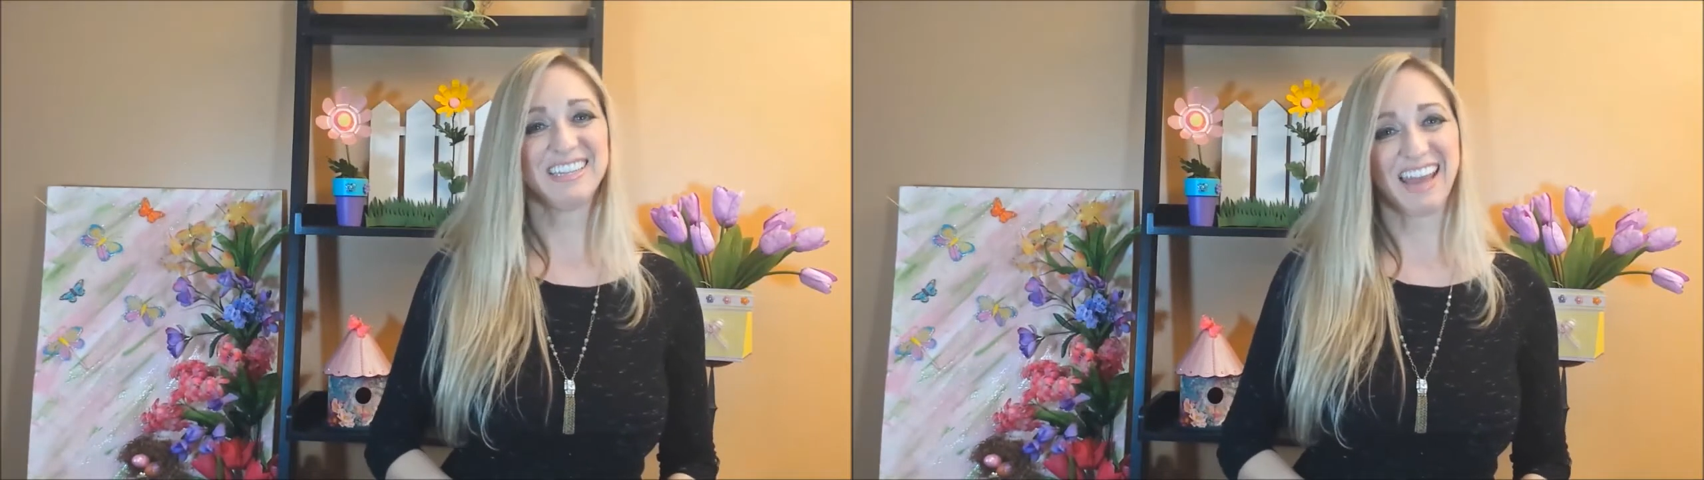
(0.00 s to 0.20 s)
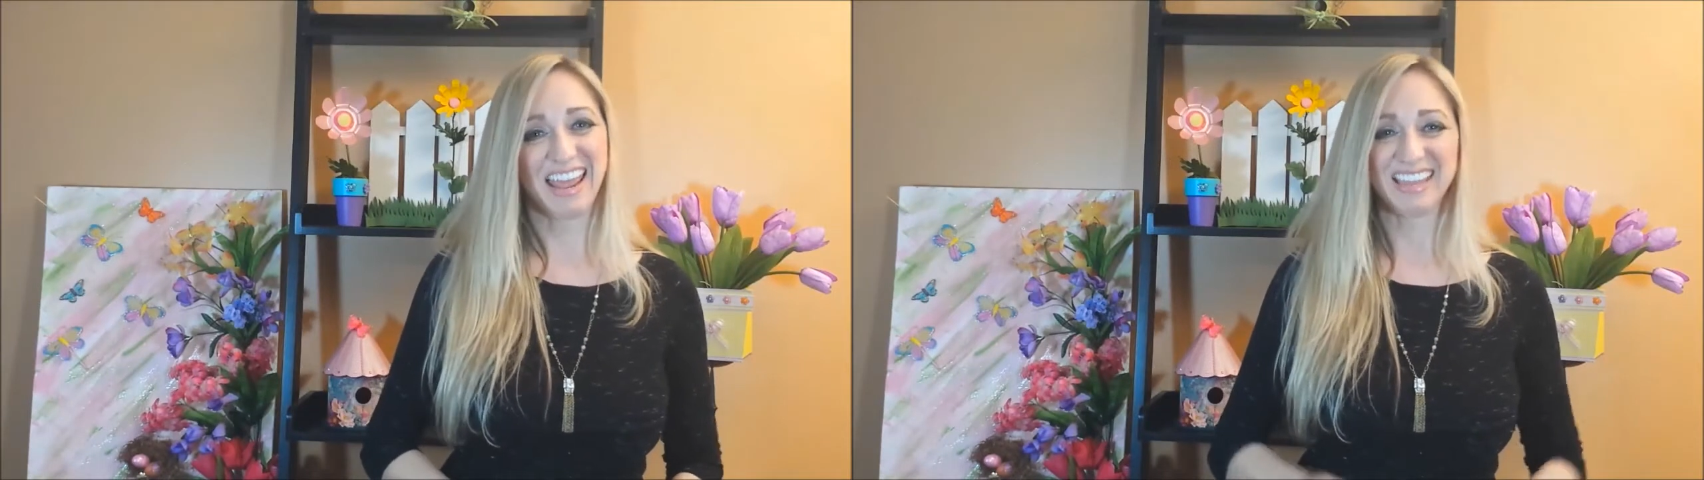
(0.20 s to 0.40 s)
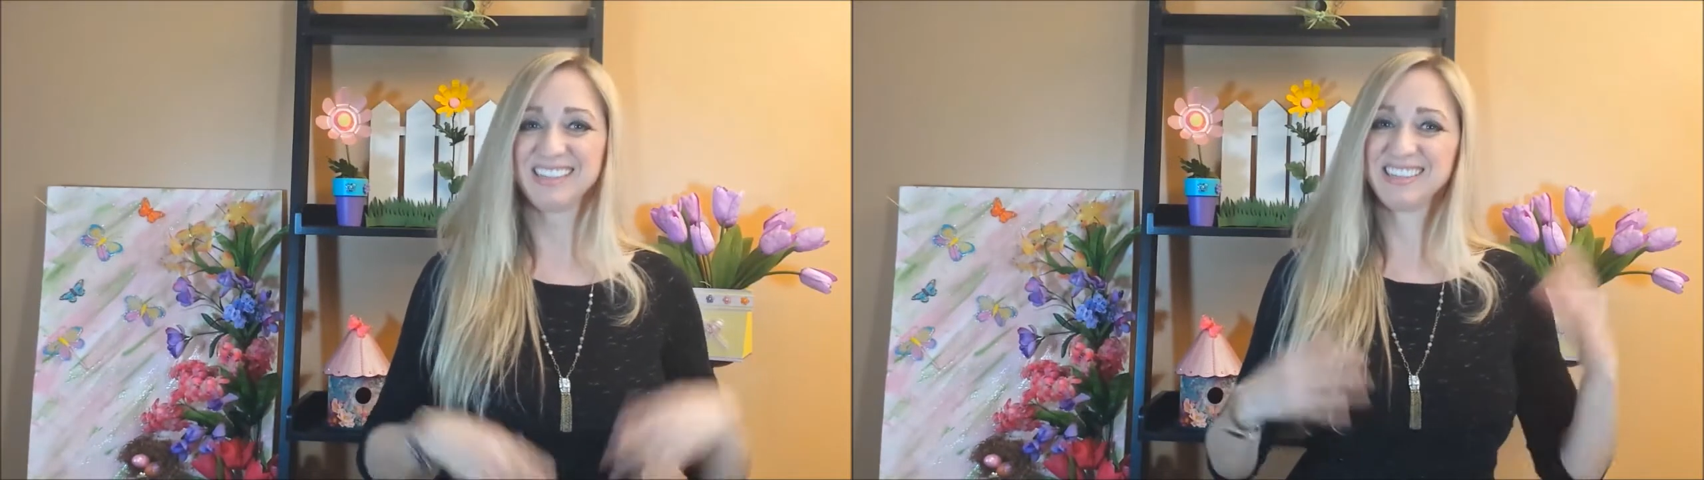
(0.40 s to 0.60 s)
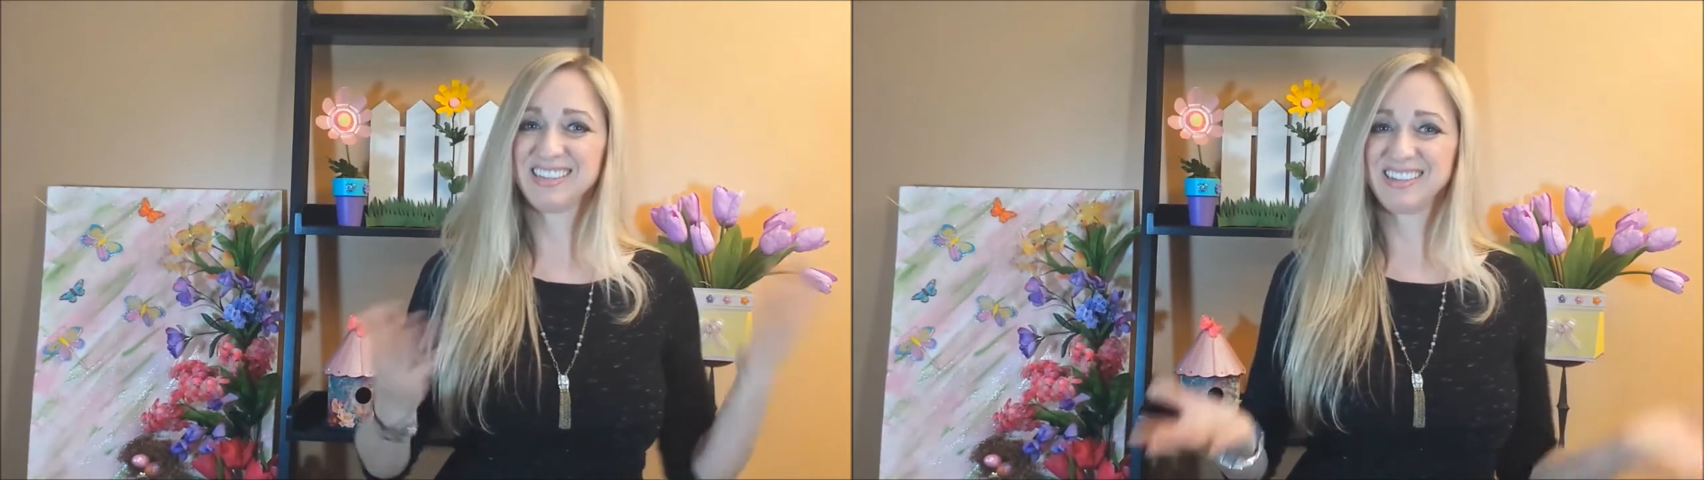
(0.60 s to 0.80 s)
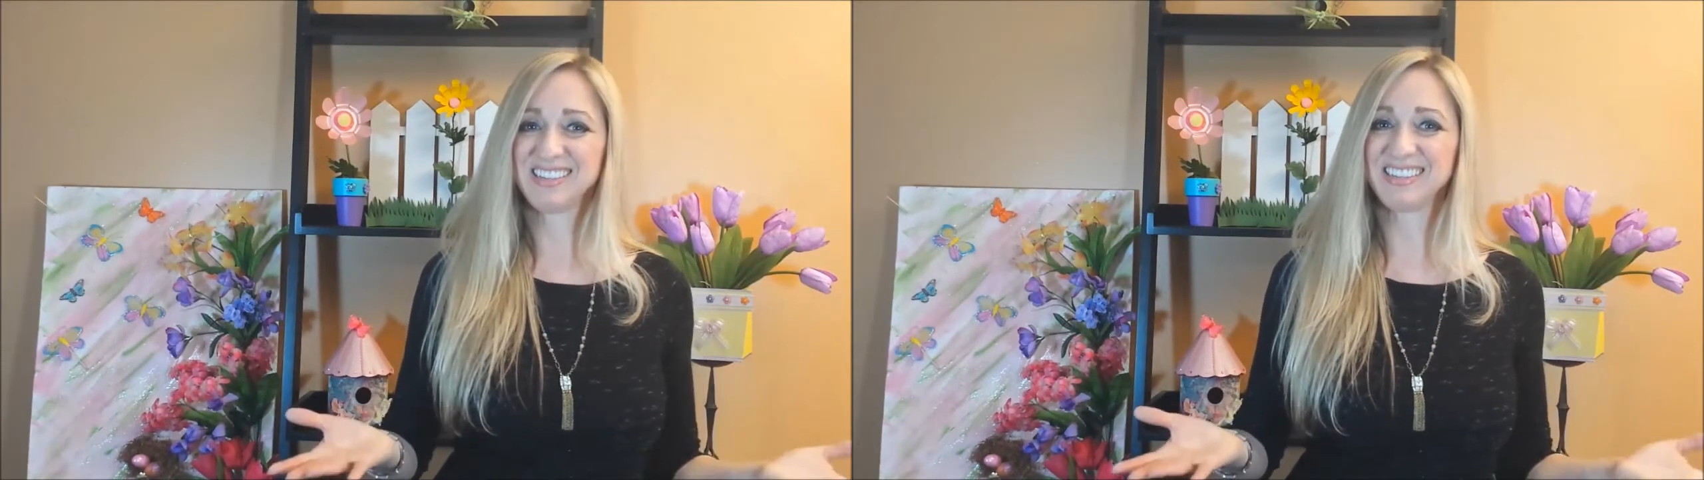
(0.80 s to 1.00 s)
Today is
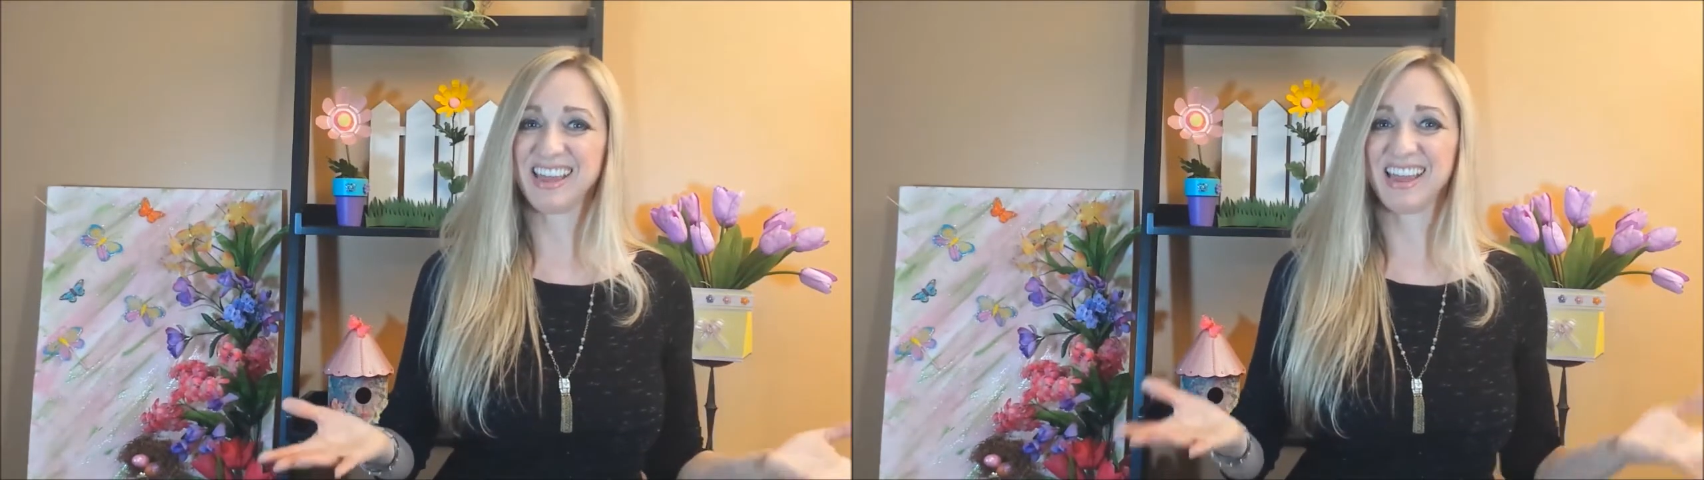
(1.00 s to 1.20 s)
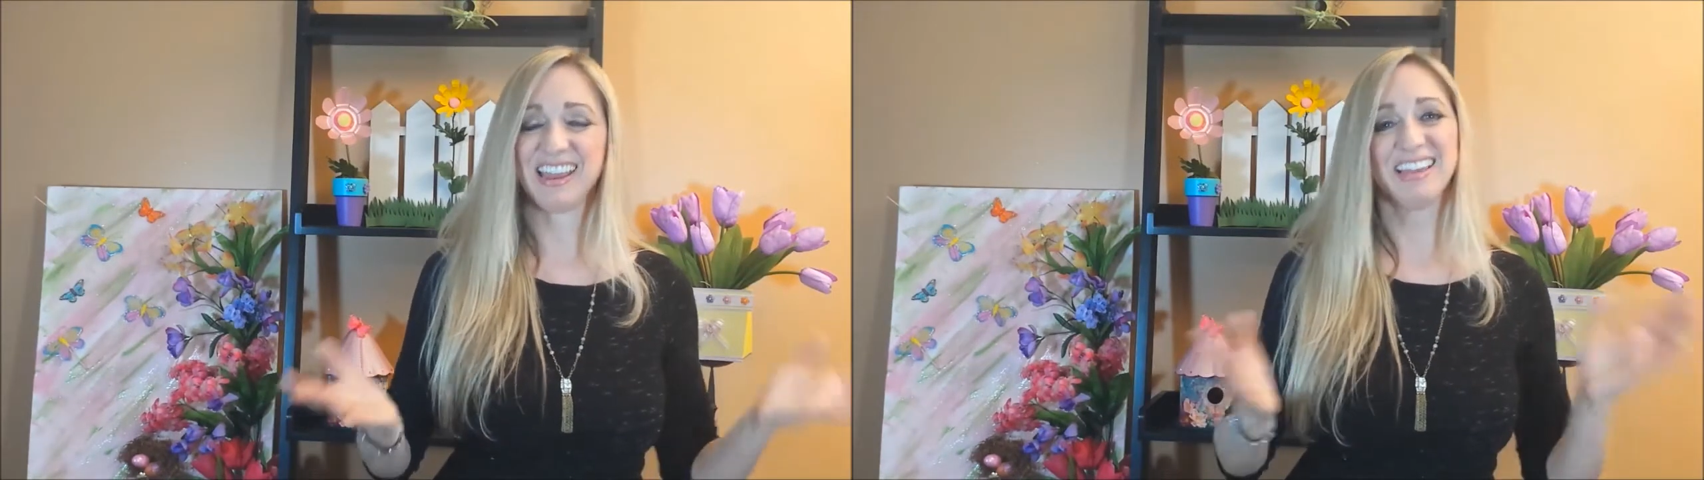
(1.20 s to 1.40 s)
Tuesday.